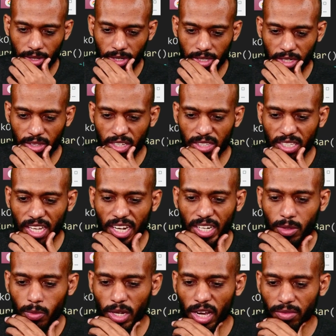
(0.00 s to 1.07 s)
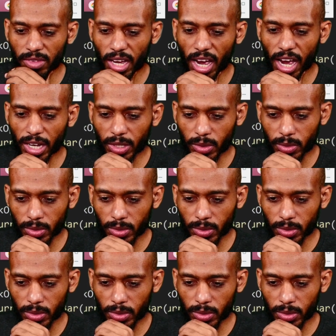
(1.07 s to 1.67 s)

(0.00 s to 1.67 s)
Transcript: in the tailing we have the icon